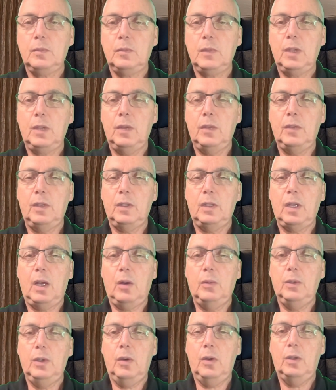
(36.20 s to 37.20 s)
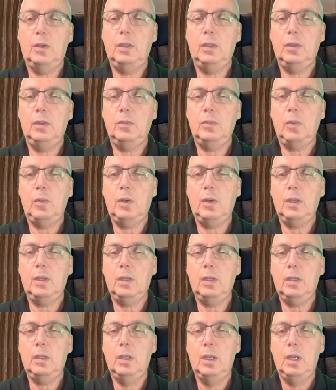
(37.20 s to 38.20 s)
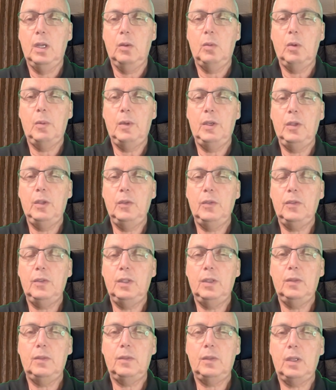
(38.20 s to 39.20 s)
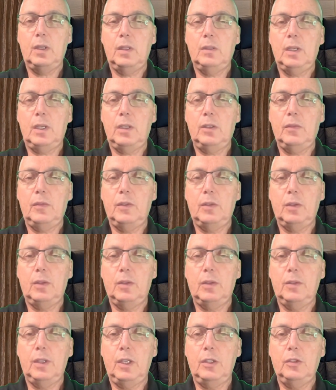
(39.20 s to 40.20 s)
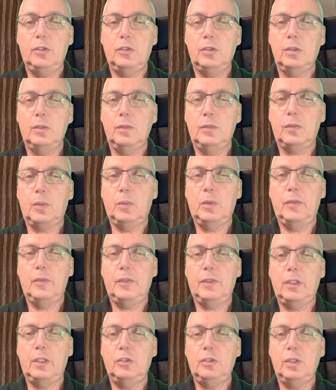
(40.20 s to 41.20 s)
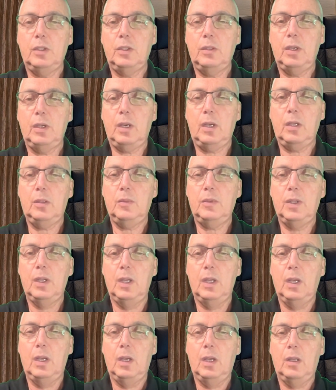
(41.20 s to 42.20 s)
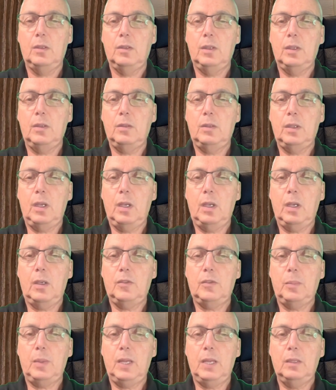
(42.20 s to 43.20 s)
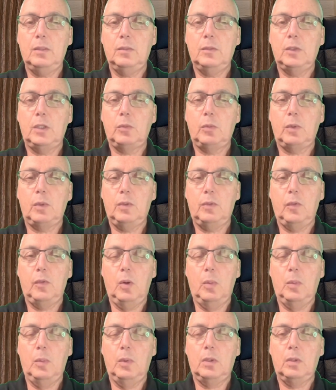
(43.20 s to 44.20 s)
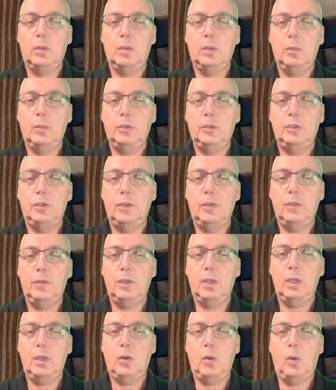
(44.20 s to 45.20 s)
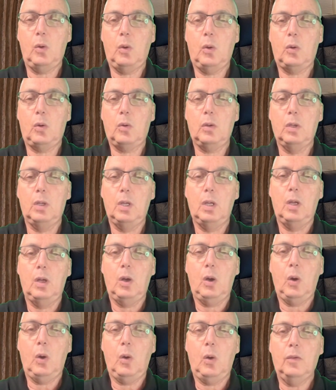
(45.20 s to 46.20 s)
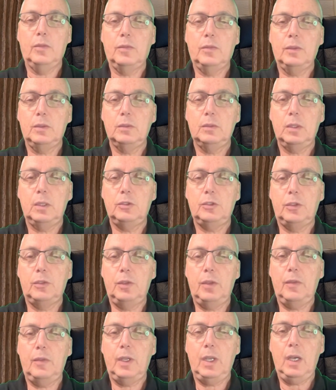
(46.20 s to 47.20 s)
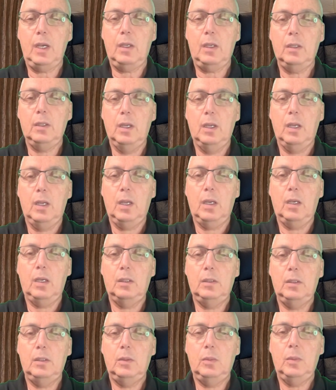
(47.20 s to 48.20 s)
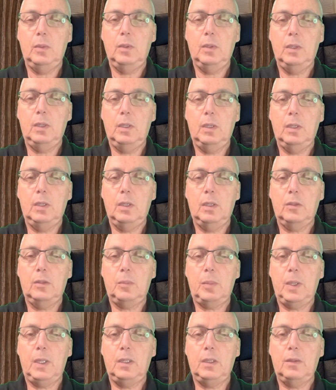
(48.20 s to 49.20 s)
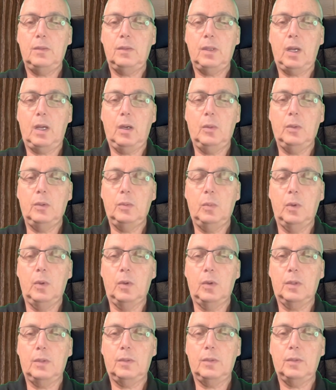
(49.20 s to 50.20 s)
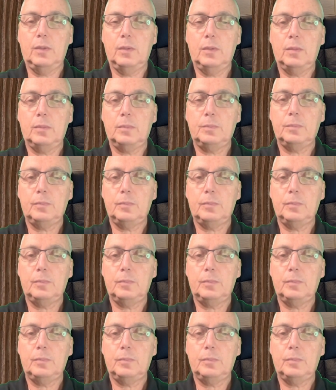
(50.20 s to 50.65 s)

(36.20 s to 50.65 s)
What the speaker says: To understand how encoding is working, we will use this nice visualization from the Financial Times that explains the transformer, which is the core of generative AI, and it will explain us how it works.